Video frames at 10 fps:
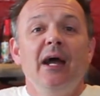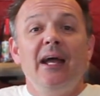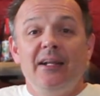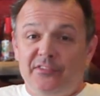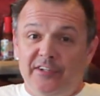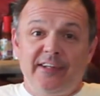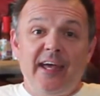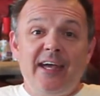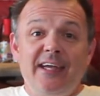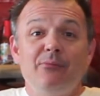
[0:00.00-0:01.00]
And
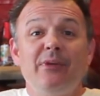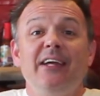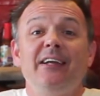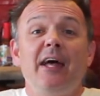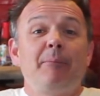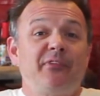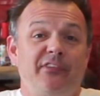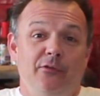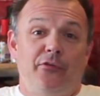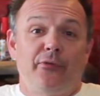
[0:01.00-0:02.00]
today we hit
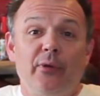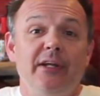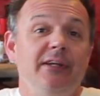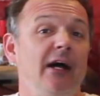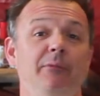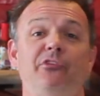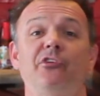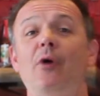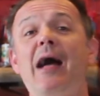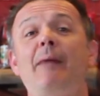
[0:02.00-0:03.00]
episode 3. I'm
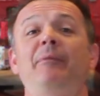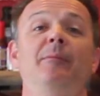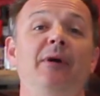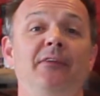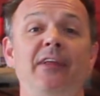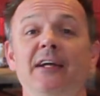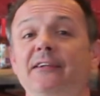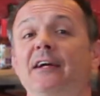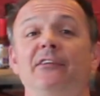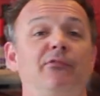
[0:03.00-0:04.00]
so happy about that.
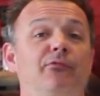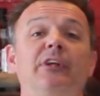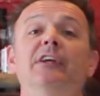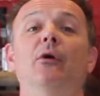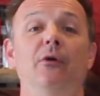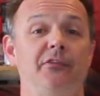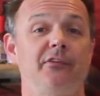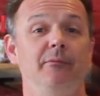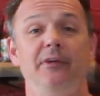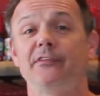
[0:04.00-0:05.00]
That's freaking
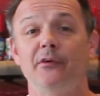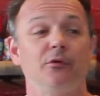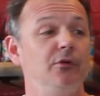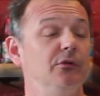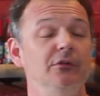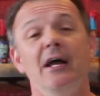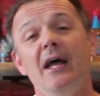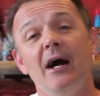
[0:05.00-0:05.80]
awesome. It's so cool.